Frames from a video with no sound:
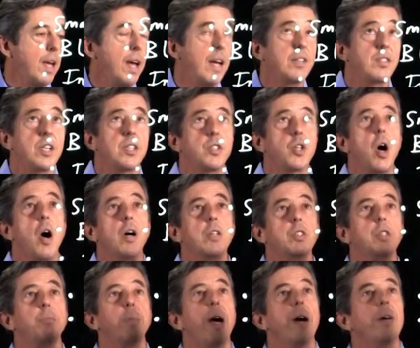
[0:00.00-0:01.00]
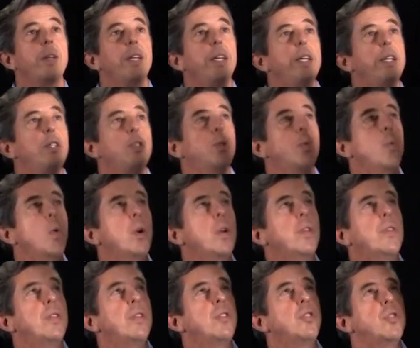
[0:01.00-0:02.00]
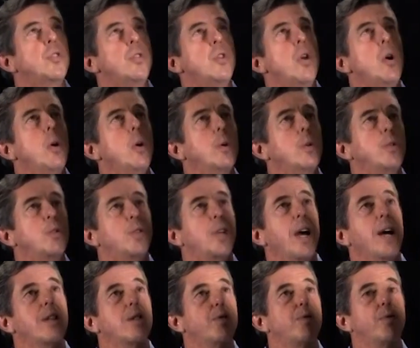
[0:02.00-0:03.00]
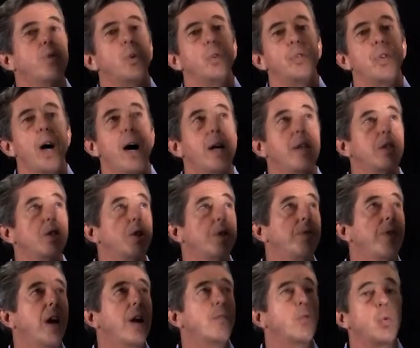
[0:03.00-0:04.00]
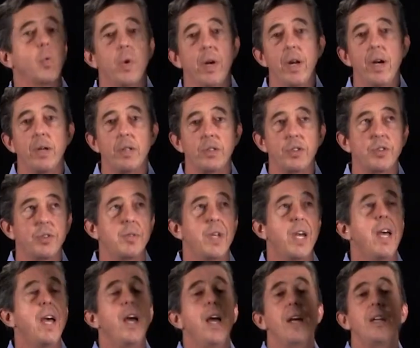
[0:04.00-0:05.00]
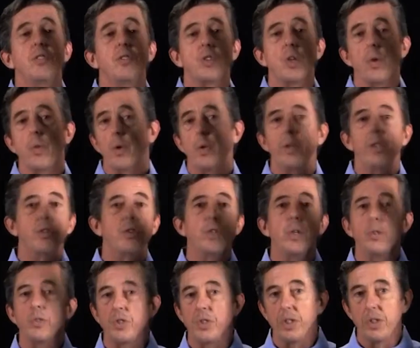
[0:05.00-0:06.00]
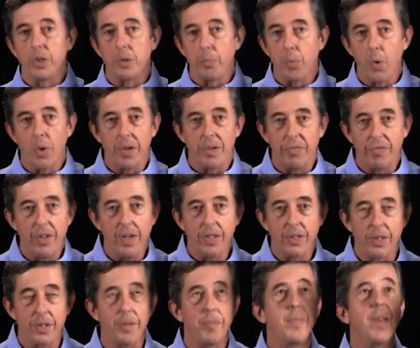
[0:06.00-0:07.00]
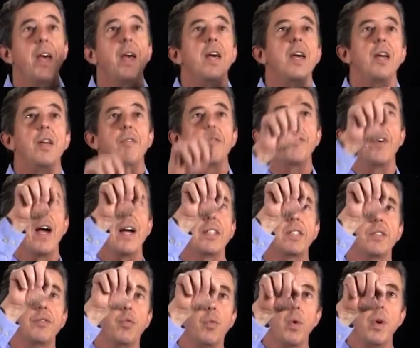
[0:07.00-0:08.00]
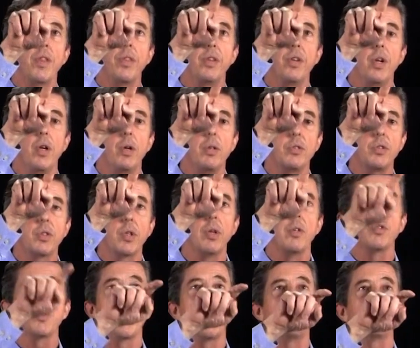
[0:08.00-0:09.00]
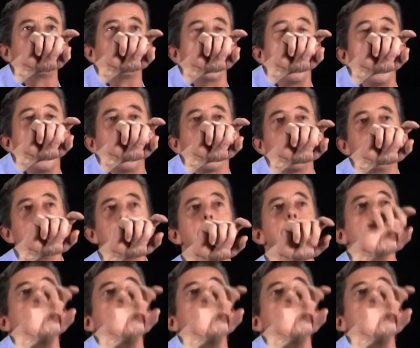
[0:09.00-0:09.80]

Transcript: As I talked about, each one of these nodes has full knowledge of everyone else. And so there is no single point of failure. In fact, if one of the nodes goes offline,